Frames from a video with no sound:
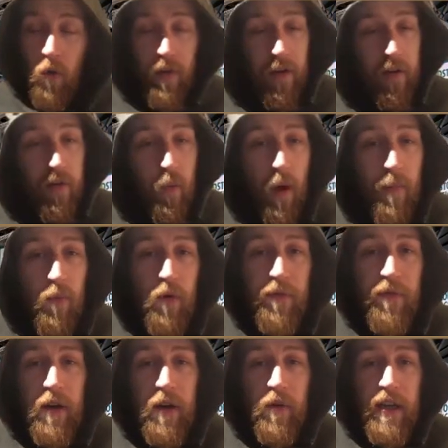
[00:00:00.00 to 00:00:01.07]
there is one more
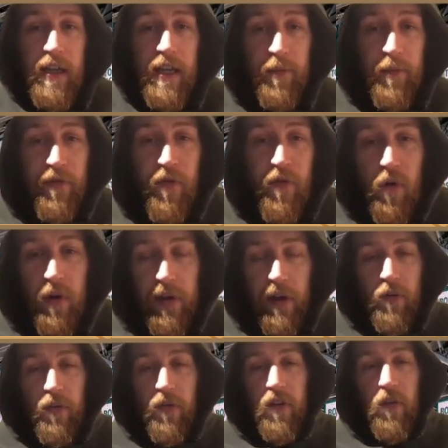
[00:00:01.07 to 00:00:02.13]
thing I want to get before I get
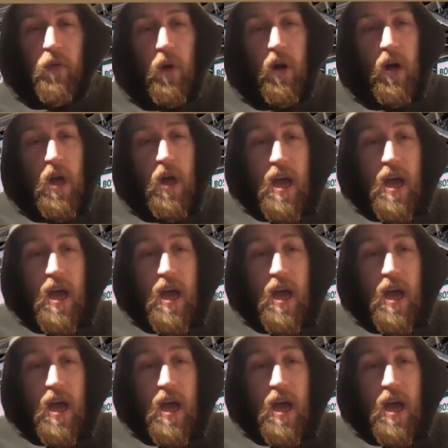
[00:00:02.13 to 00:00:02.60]
onto the Twitter.